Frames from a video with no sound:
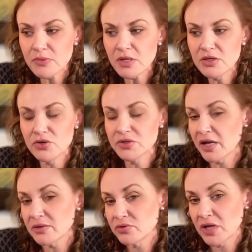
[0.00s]
You're
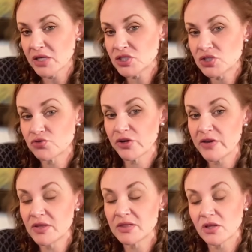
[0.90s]
not just
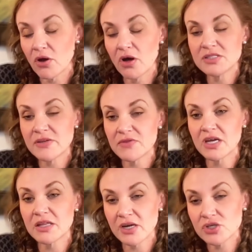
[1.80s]
grieving the loss of the
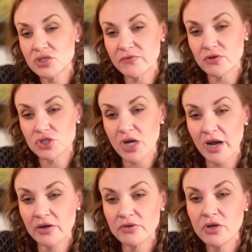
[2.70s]
connection of your
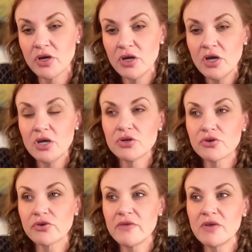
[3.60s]
child. You're
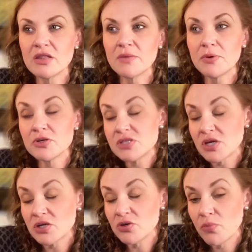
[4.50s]
grieving the person
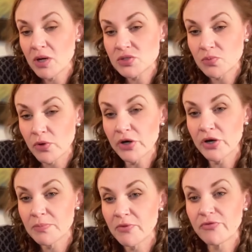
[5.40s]
that you once
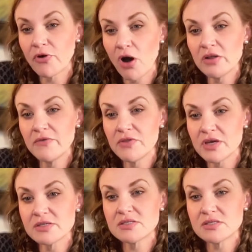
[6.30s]
were before all of
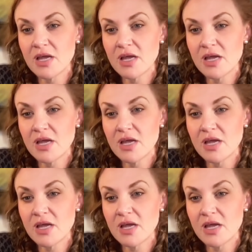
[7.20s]
this.